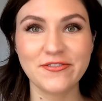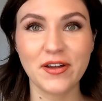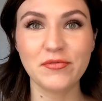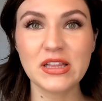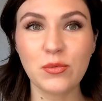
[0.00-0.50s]
If
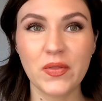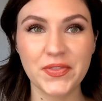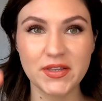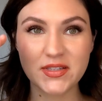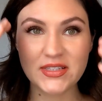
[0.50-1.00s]
I really
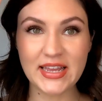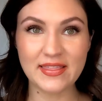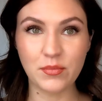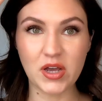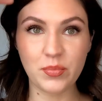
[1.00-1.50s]
want to
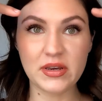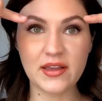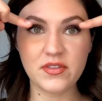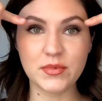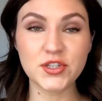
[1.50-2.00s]
stand them up and
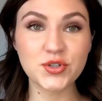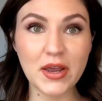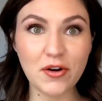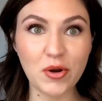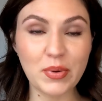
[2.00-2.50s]
give them a
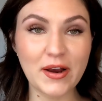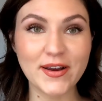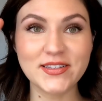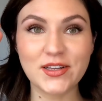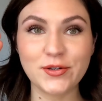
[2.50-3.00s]
straighter appearance,